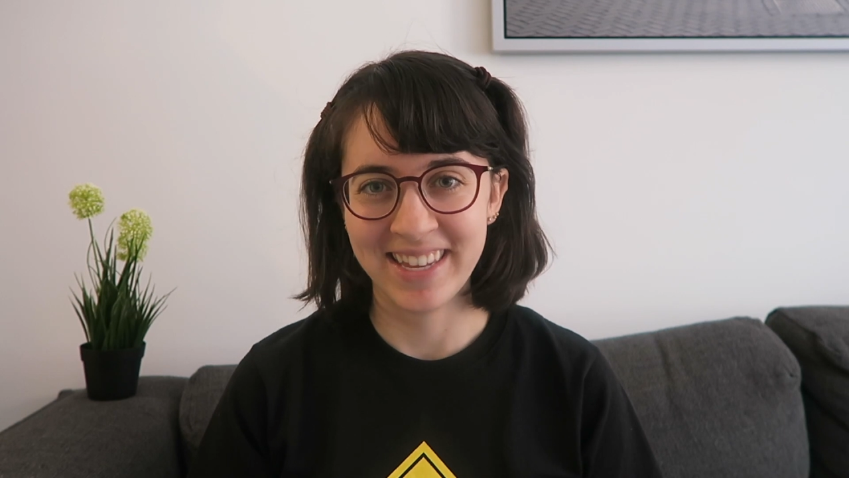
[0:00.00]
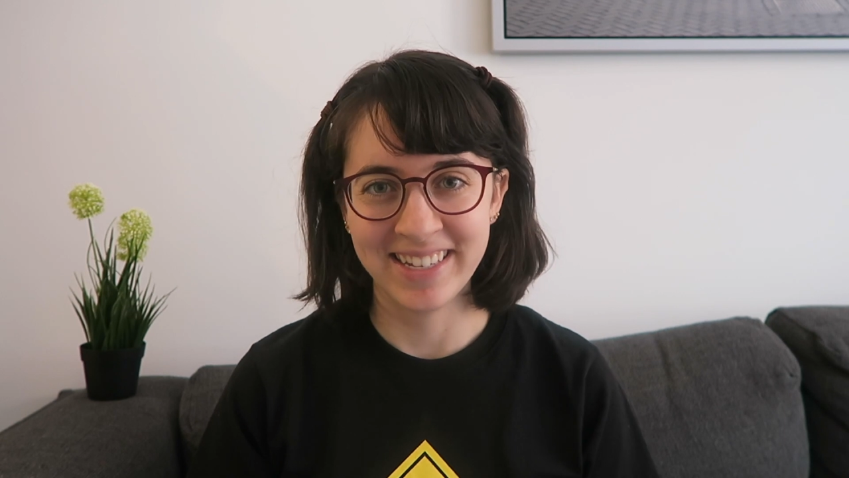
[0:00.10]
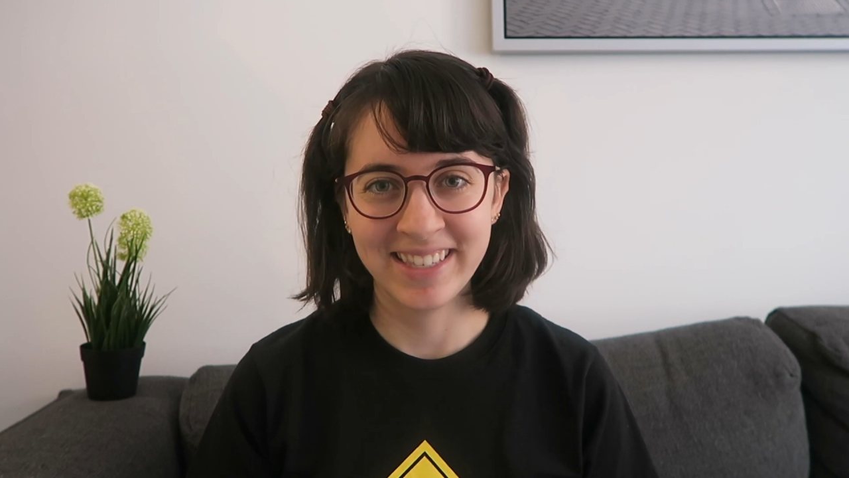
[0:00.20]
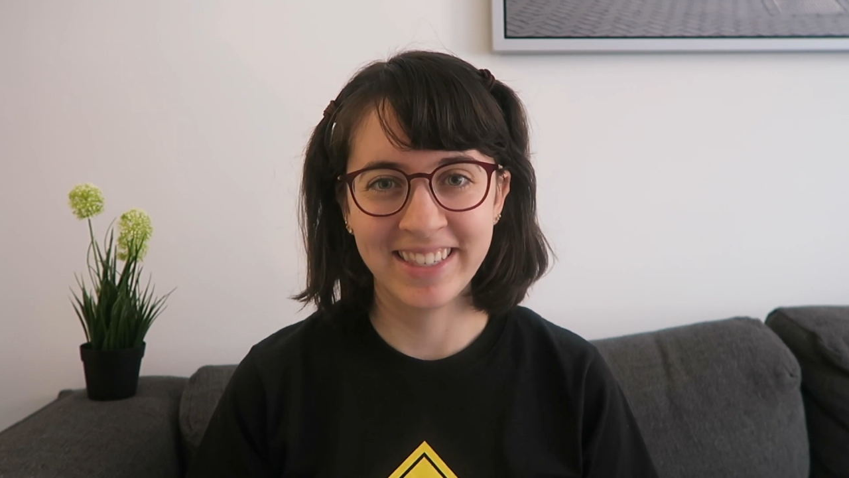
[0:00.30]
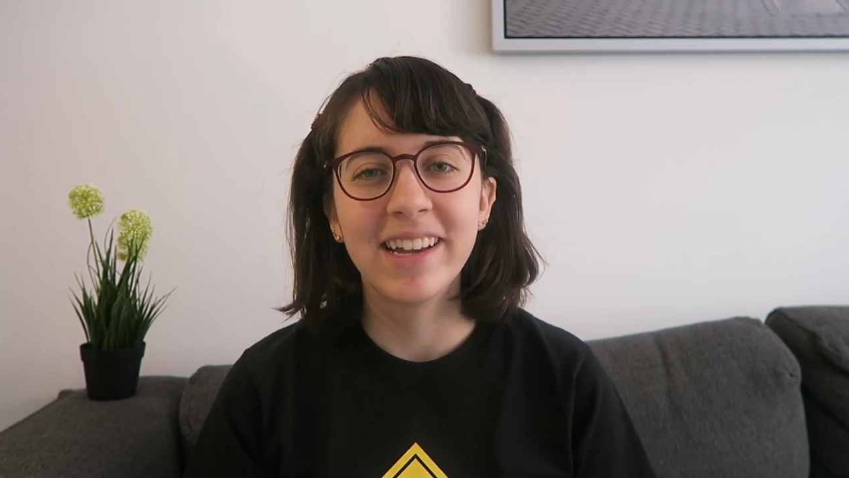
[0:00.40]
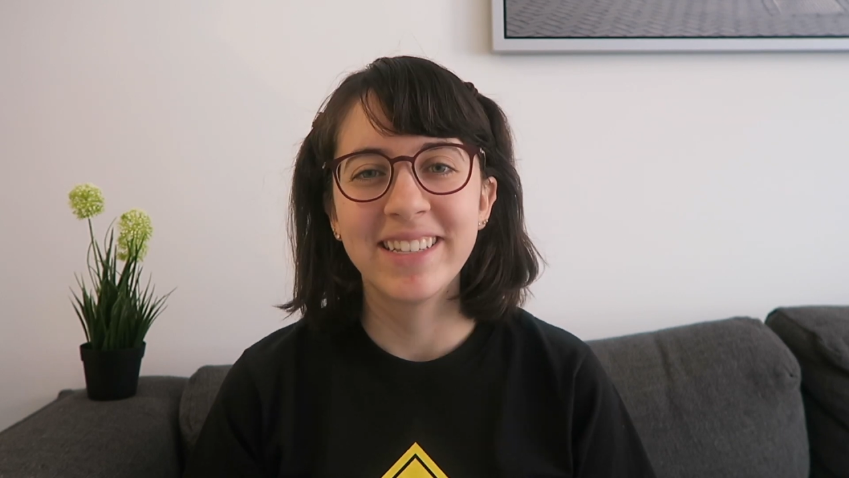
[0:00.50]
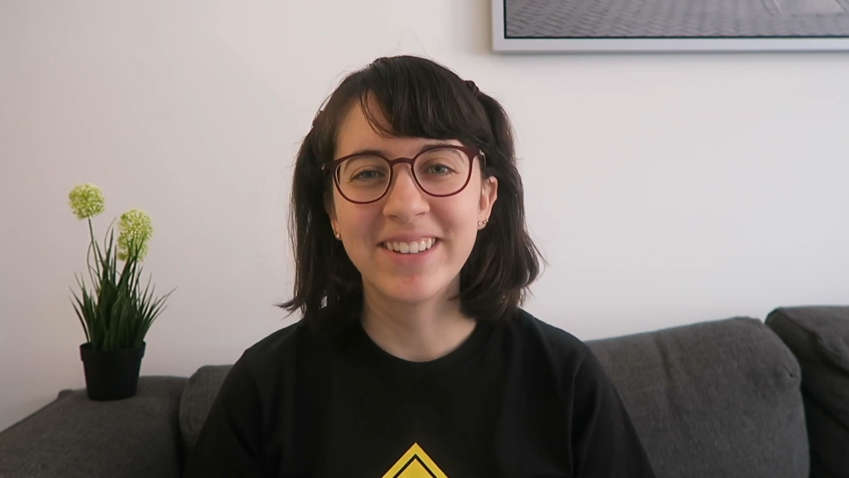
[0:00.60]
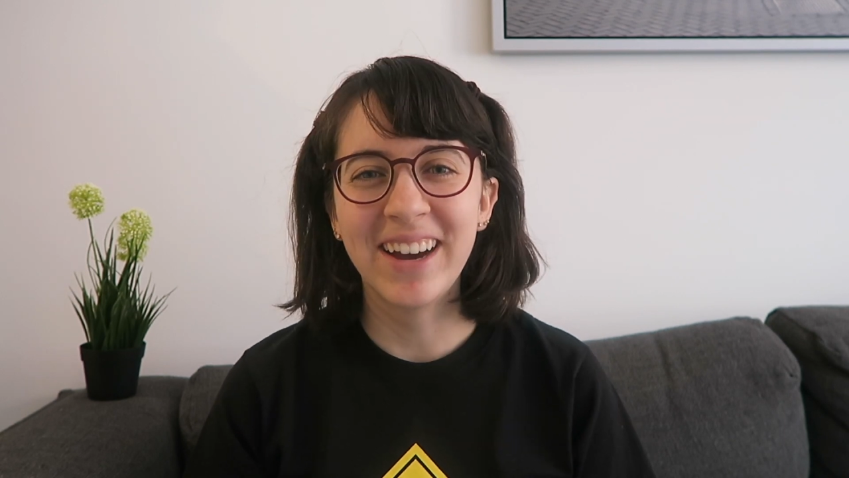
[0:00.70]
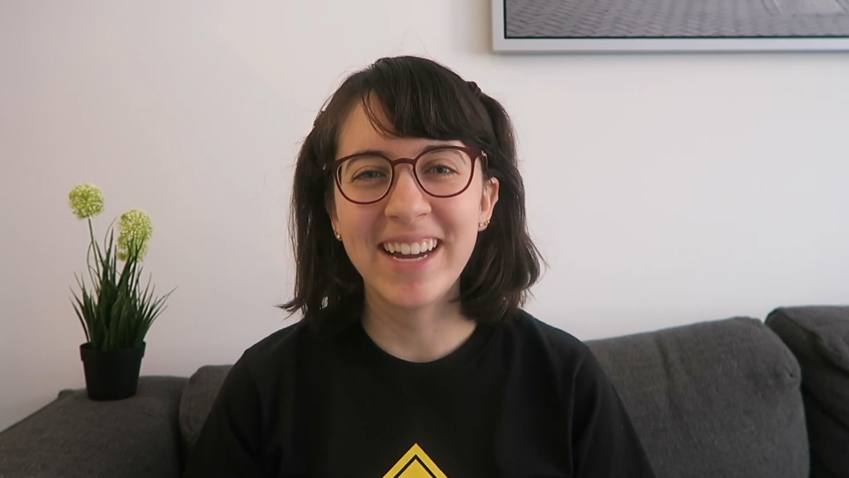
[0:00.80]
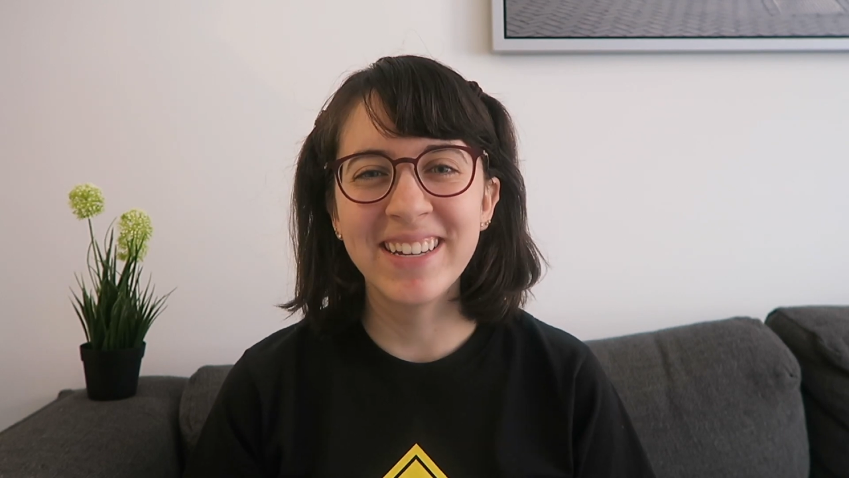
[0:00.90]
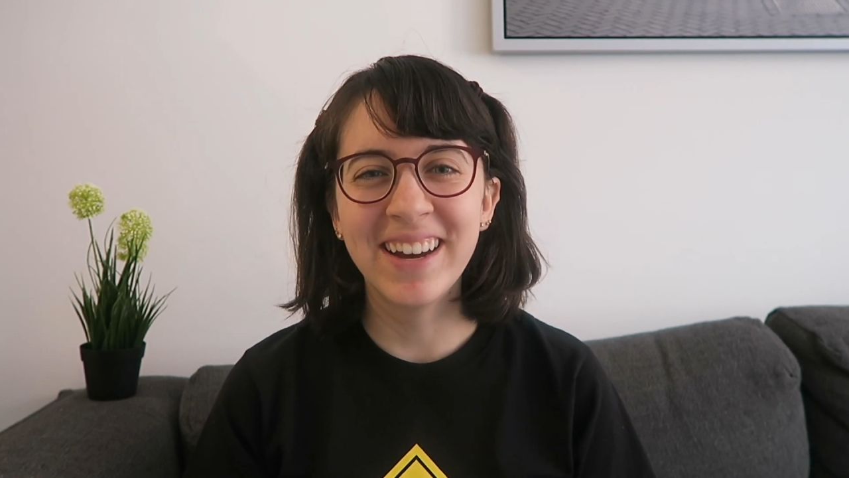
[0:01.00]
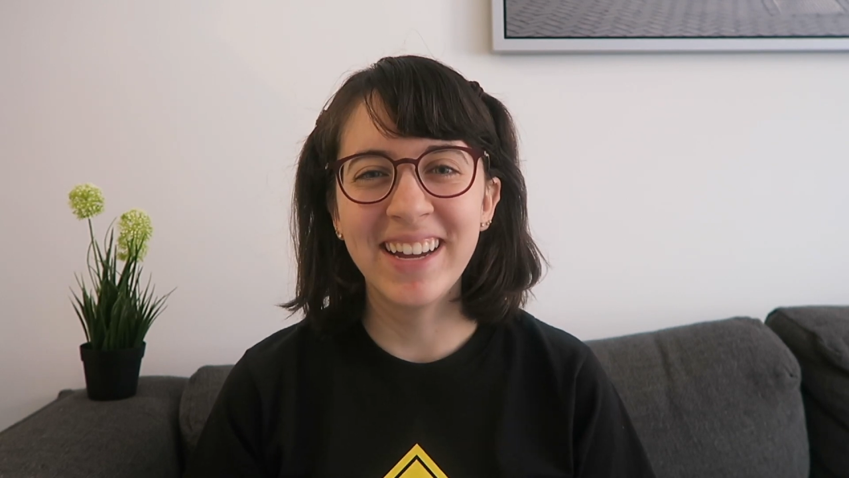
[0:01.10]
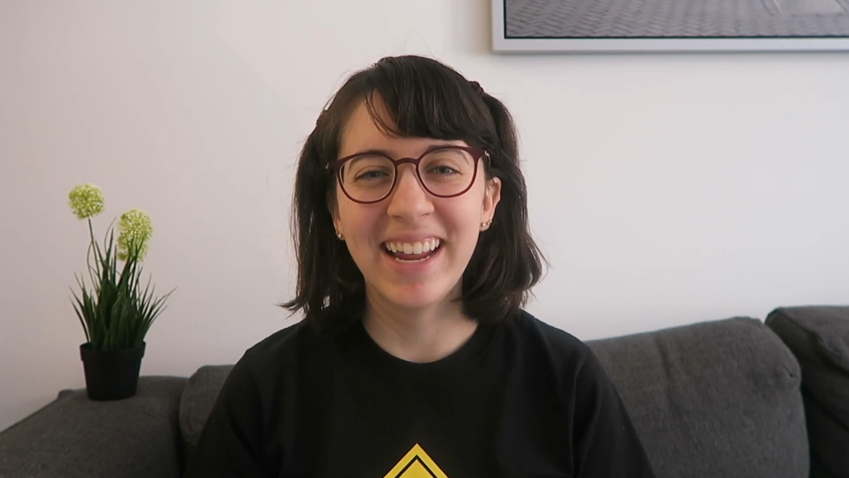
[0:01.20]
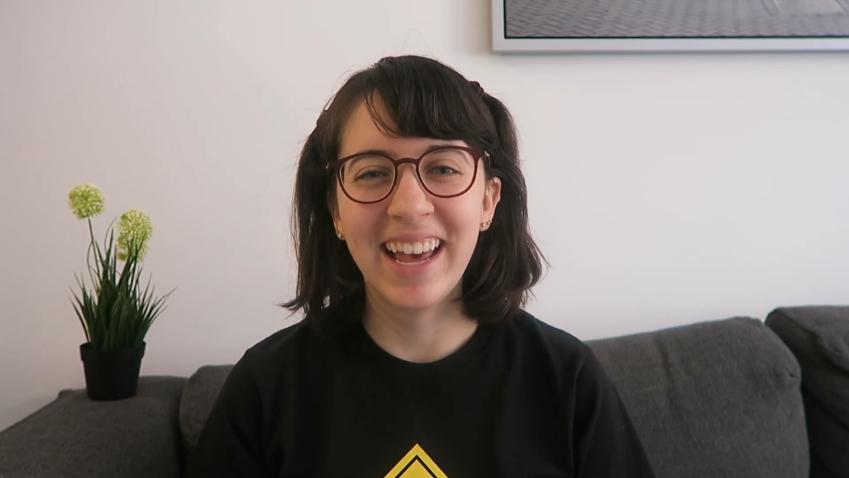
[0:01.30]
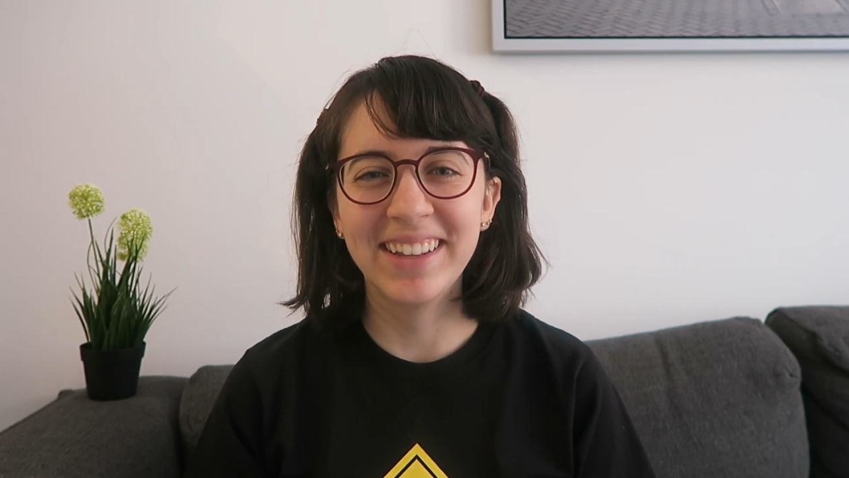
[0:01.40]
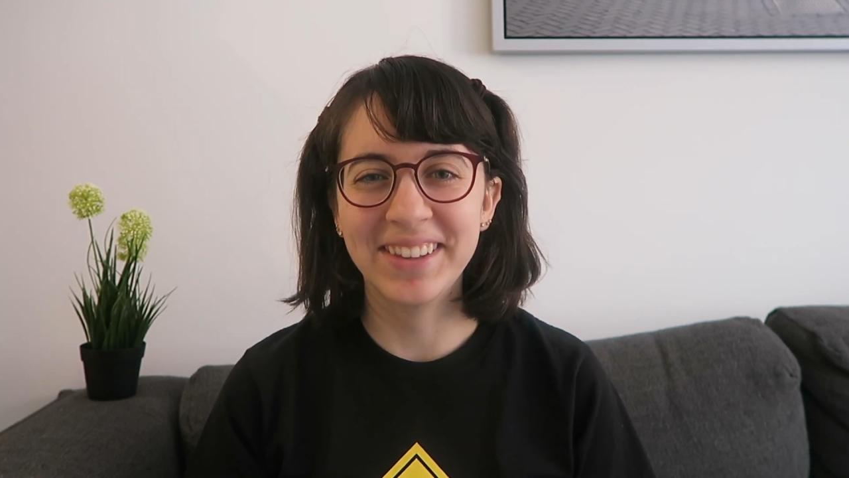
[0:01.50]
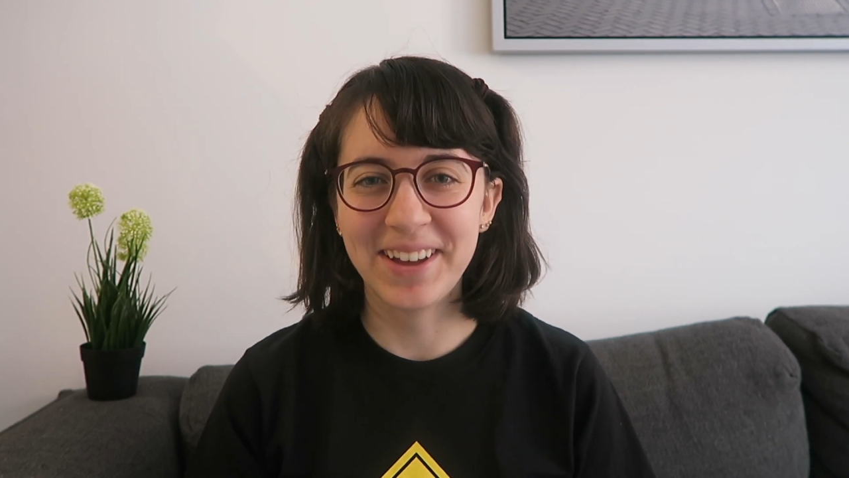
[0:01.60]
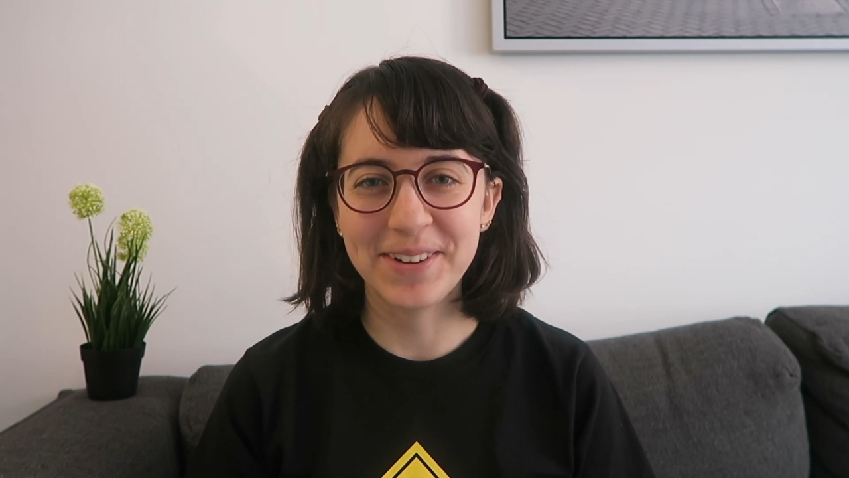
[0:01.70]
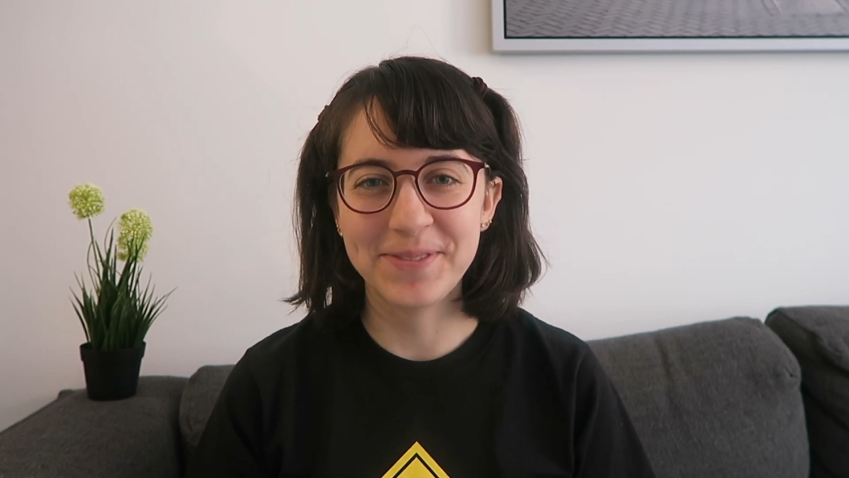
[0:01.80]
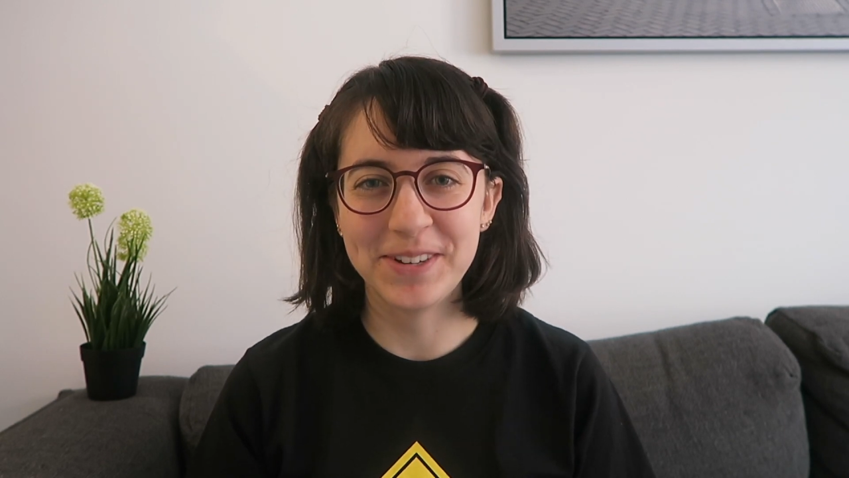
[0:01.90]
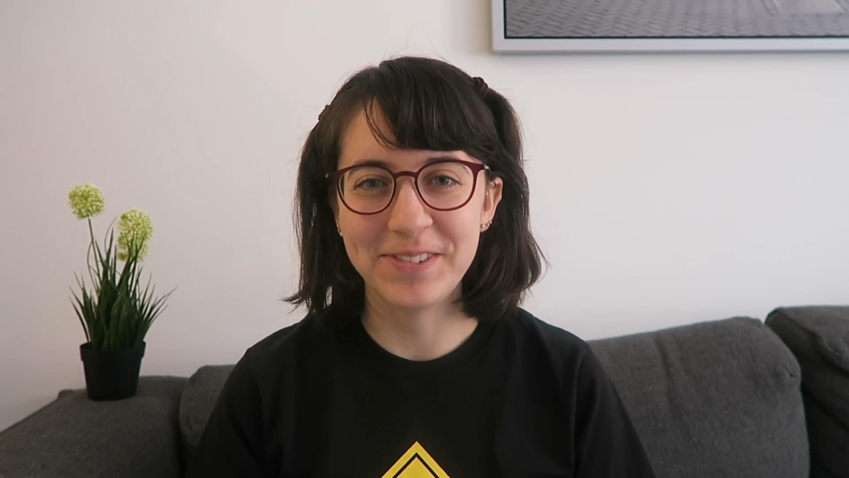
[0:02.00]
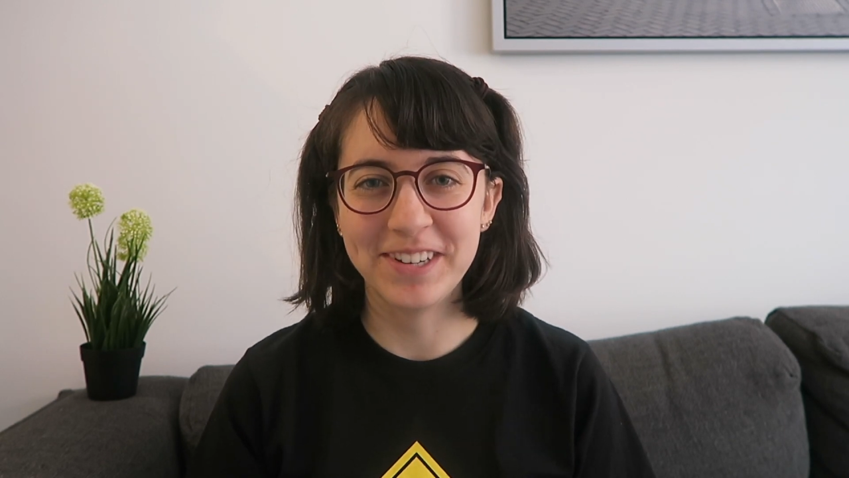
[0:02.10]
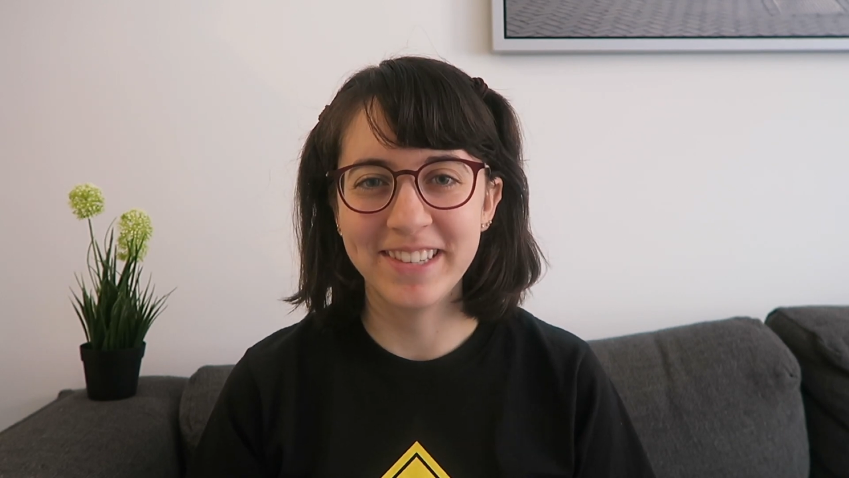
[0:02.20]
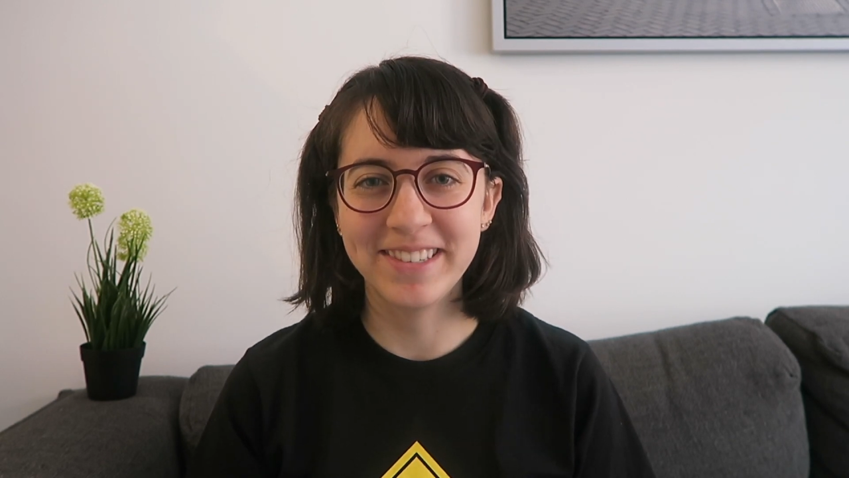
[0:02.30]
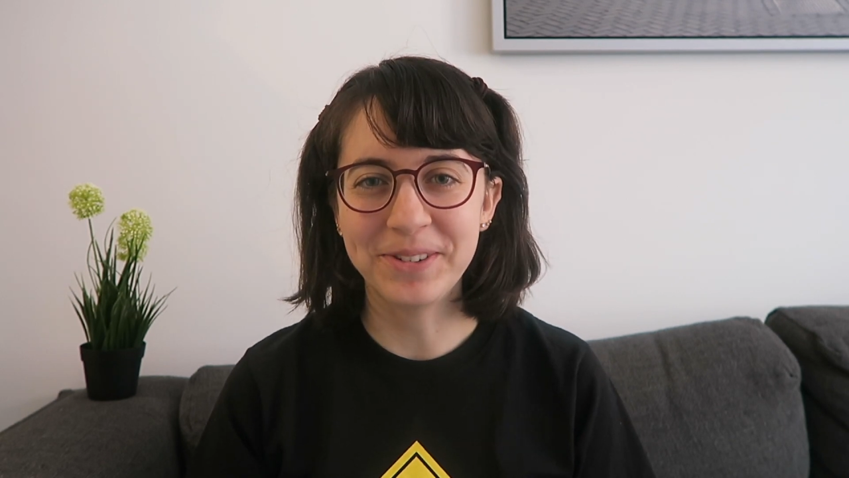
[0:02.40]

this. So I taught at a lot of different